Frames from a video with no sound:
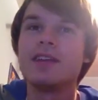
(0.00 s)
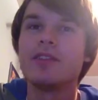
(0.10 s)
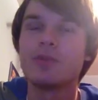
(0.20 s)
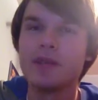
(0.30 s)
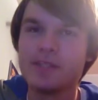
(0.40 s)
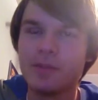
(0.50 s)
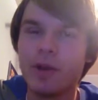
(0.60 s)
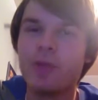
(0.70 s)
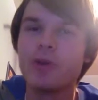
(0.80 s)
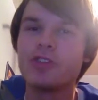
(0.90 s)
the reason
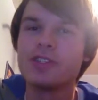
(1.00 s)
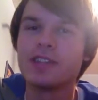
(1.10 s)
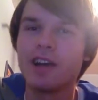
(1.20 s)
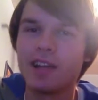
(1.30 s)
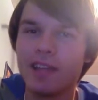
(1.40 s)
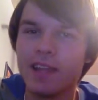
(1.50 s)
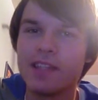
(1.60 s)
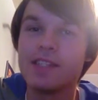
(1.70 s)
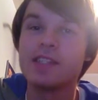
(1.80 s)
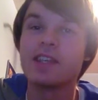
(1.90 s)
why Roach is talking like
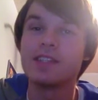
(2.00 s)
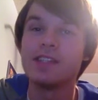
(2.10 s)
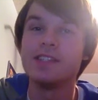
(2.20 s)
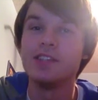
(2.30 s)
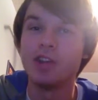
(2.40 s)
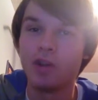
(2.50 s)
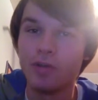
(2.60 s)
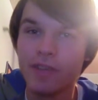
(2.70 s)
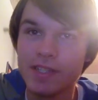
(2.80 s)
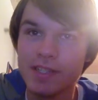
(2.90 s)
this is because he's
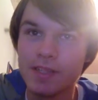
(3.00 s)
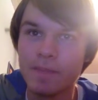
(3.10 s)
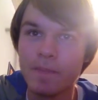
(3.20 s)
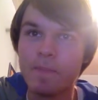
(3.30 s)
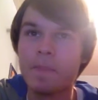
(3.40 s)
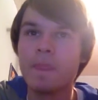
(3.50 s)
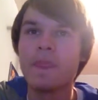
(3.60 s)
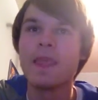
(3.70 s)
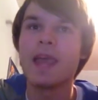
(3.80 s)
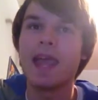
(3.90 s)
nervous,
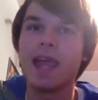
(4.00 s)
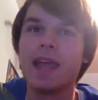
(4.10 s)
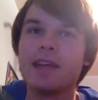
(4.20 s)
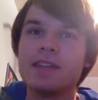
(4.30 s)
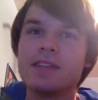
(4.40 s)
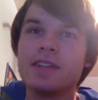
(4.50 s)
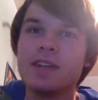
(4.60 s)
and